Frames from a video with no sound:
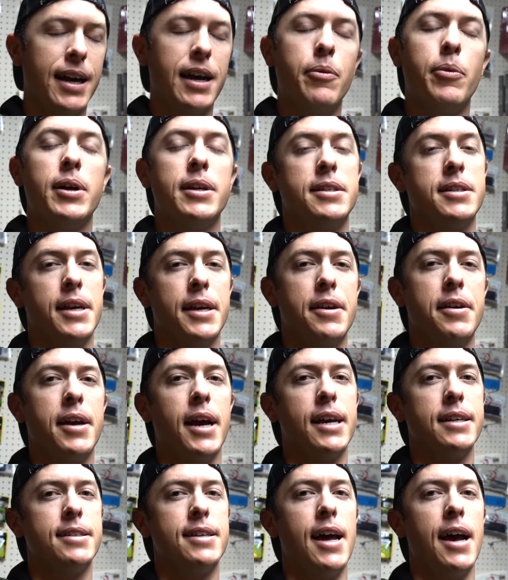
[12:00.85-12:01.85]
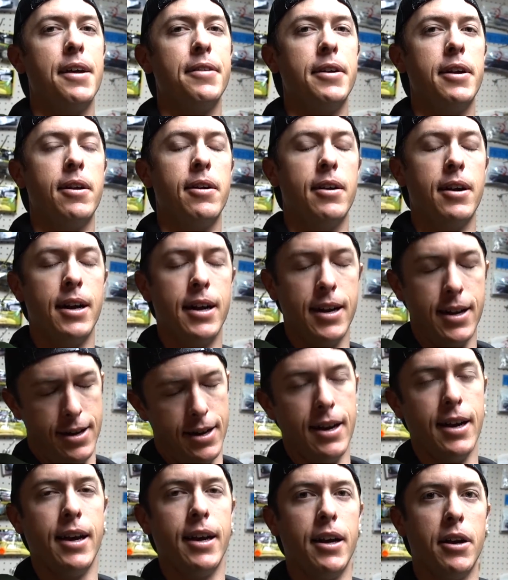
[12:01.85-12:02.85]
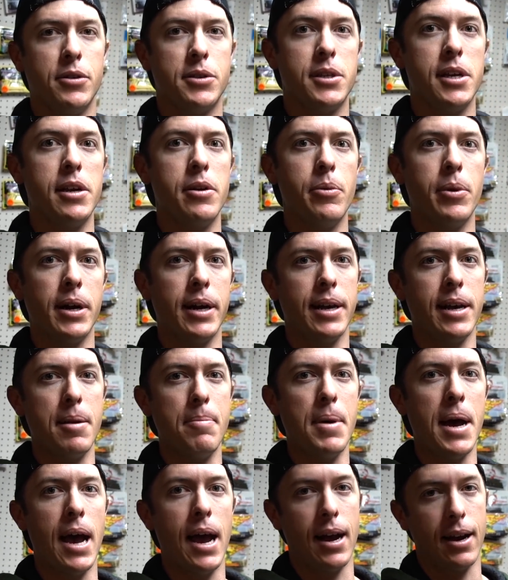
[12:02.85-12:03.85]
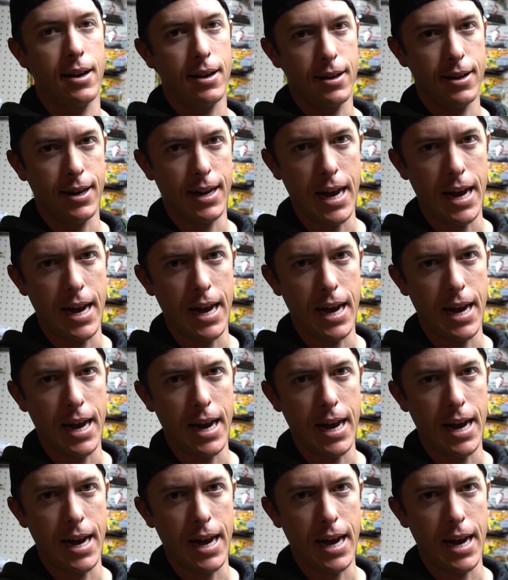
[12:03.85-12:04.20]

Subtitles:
can't wait to take you guys down there. And I'll see you when I get back.